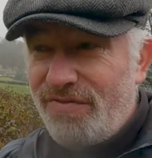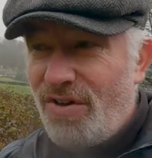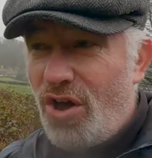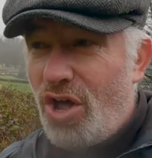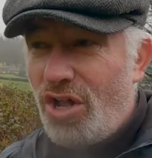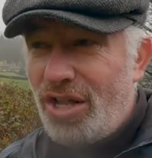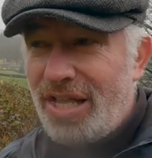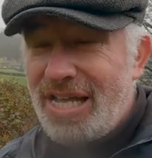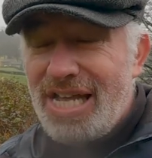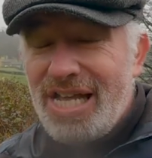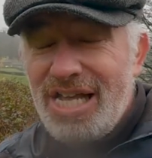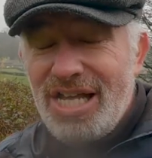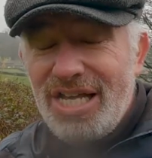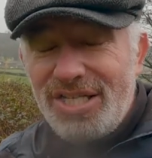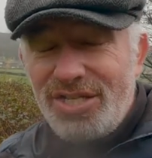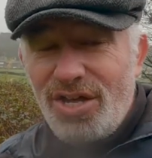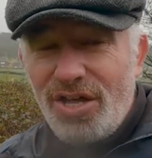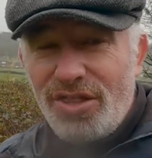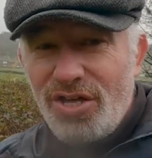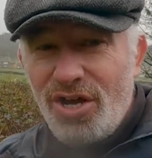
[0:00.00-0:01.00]
it fall.
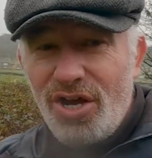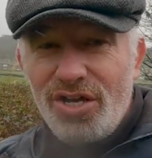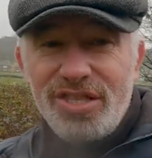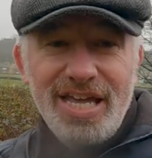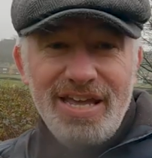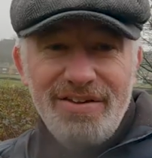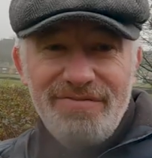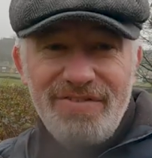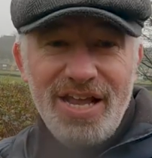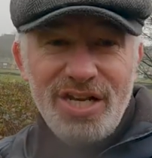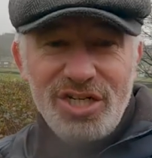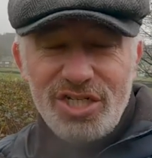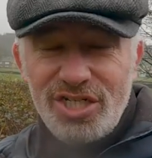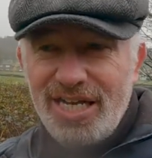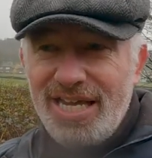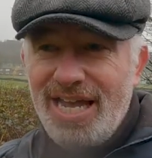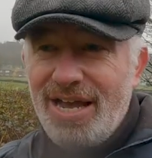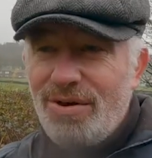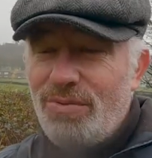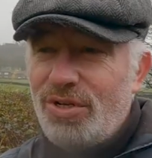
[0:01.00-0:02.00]
So I thought that
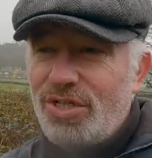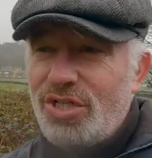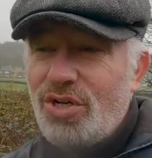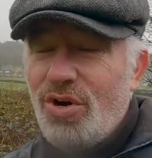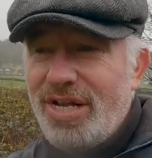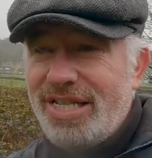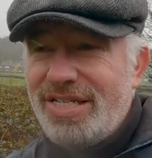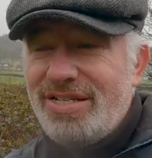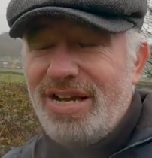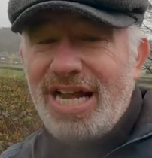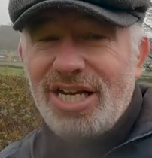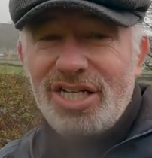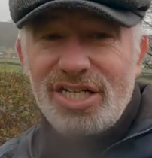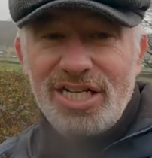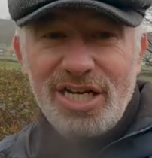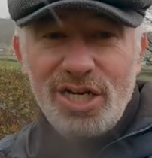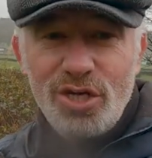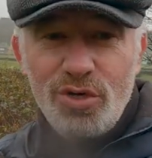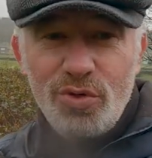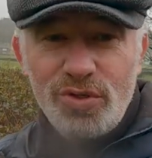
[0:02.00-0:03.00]
eventually I was going to
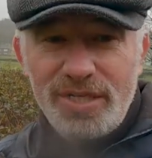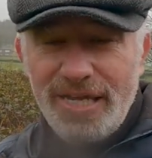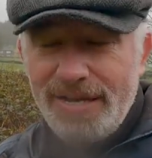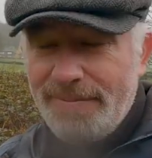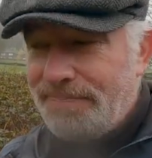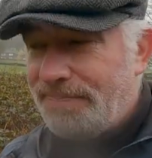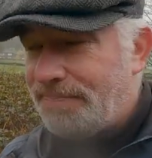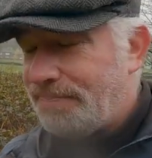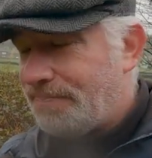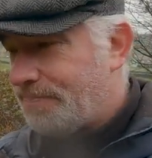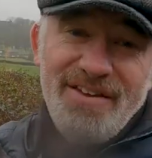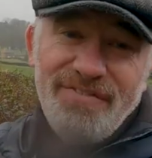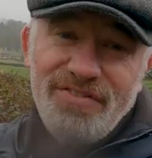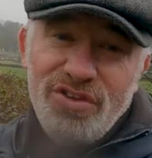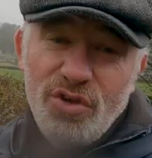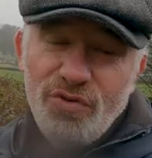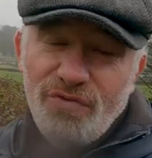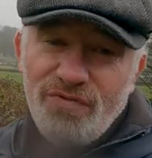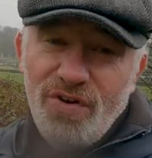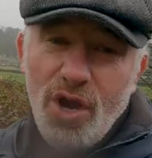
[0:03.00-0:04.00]
actually lose it.
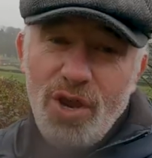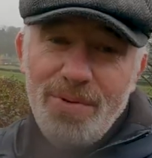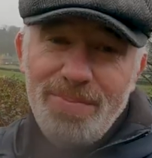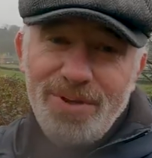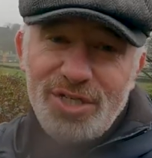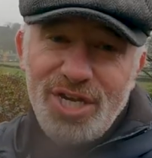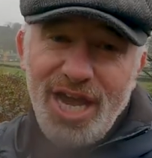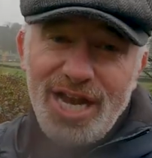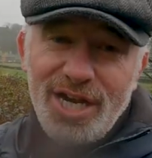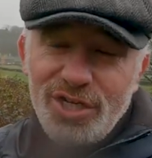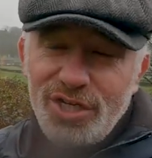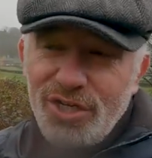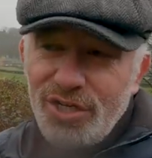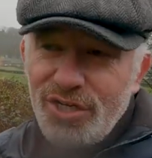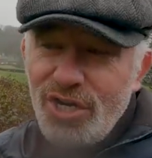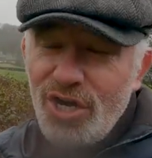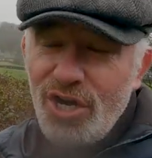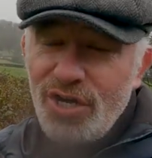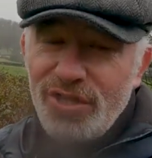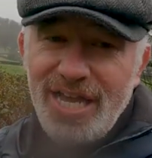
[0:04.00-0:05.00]
If you follow my channel,
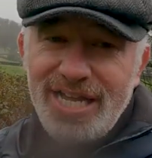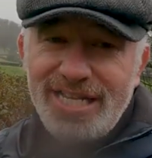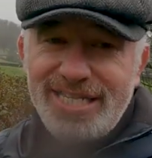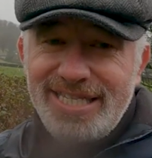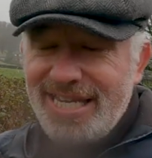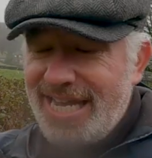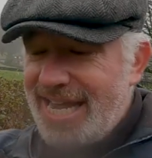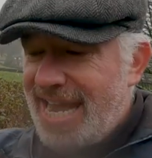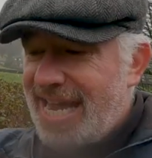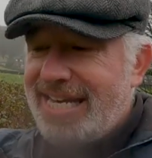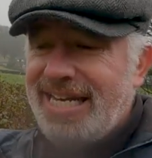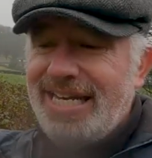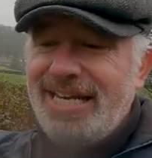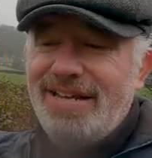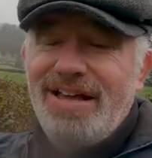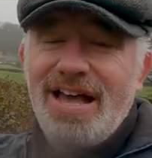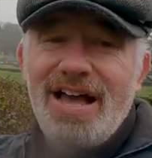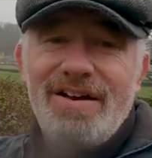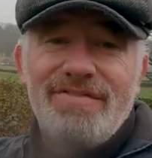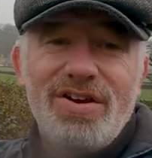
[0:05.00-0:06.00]
you'll know that uh, I did
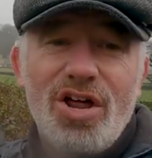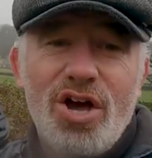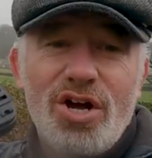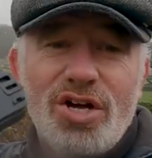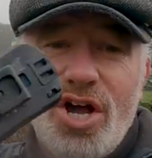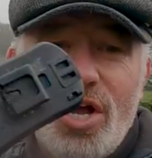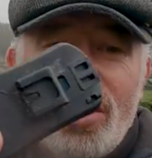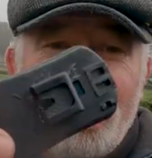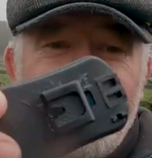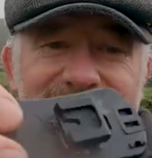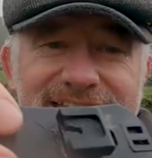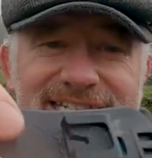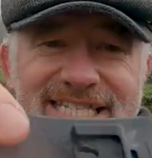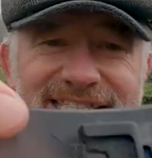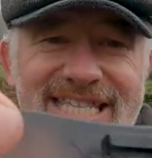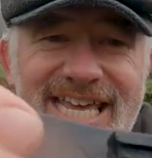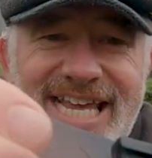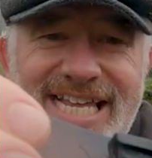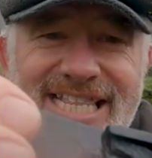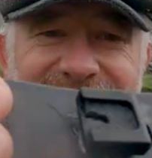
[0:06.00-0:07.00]
a, a vlog on this
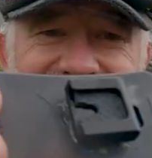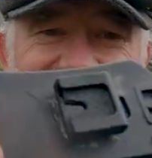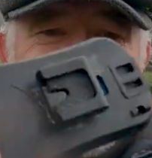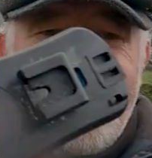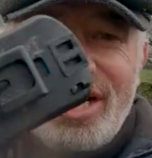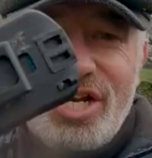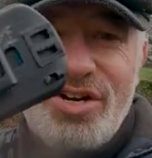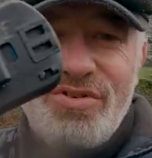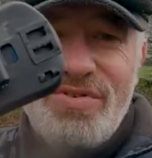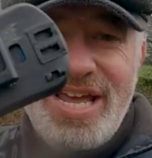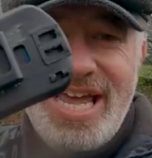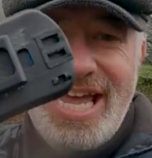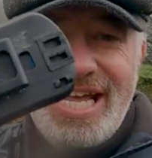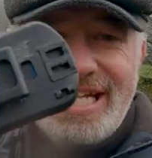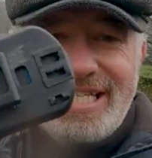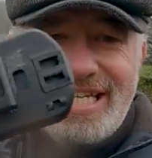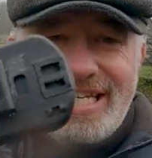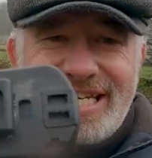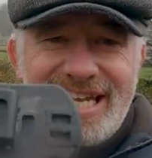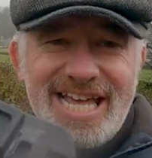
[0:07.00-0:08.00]
thing that I
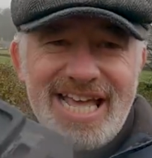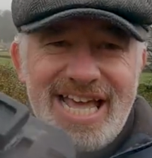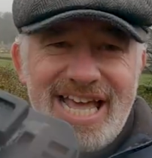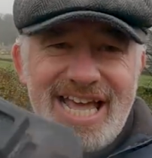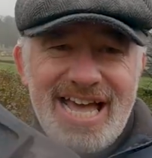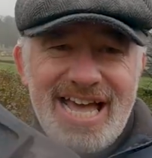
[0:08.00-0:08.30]
created.